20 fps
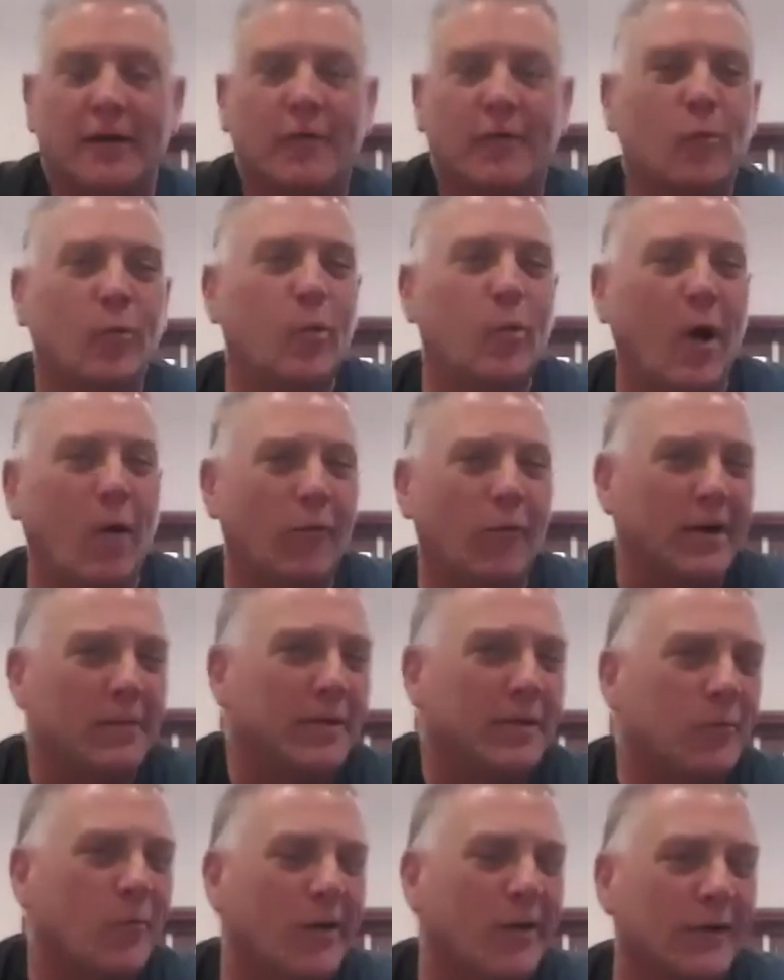What would have
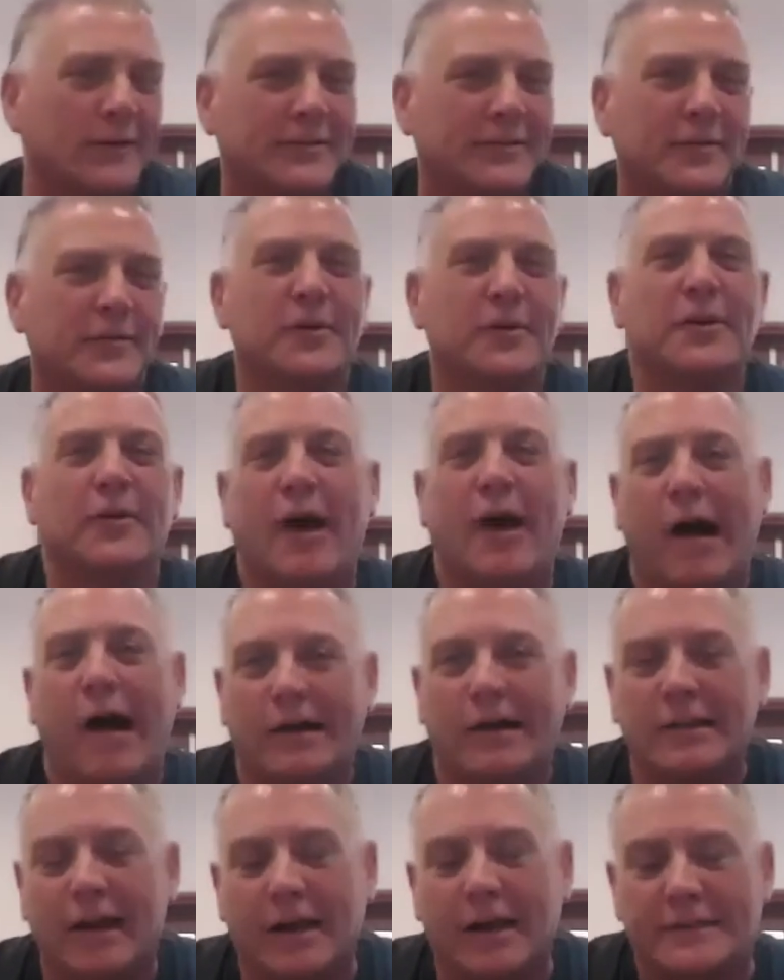been one or two of your
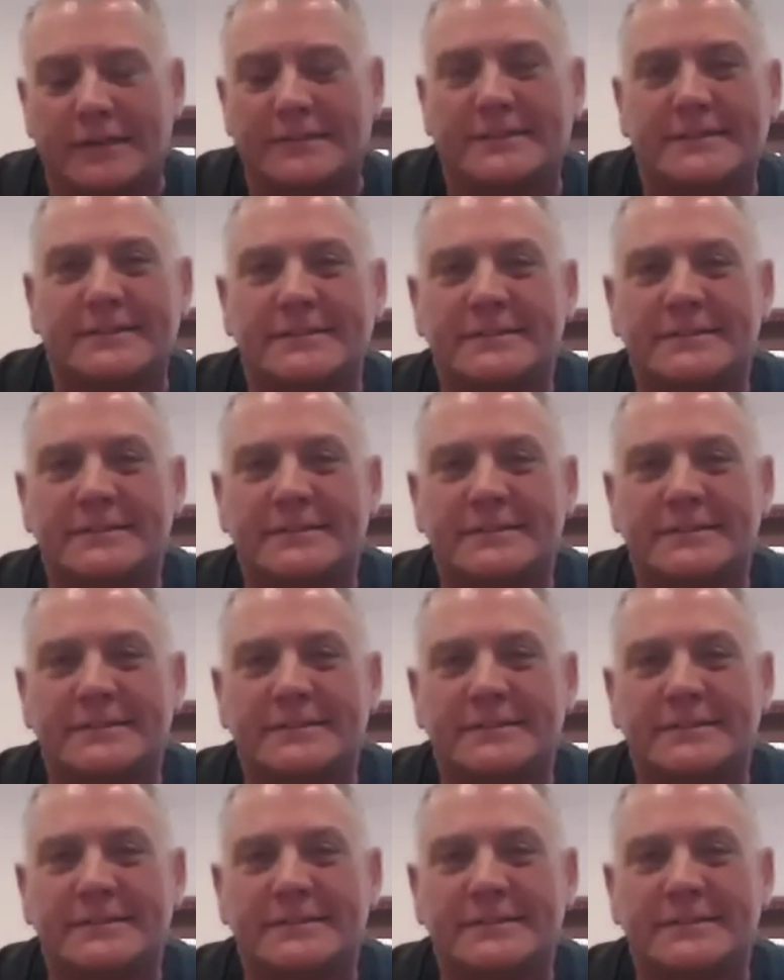highlights?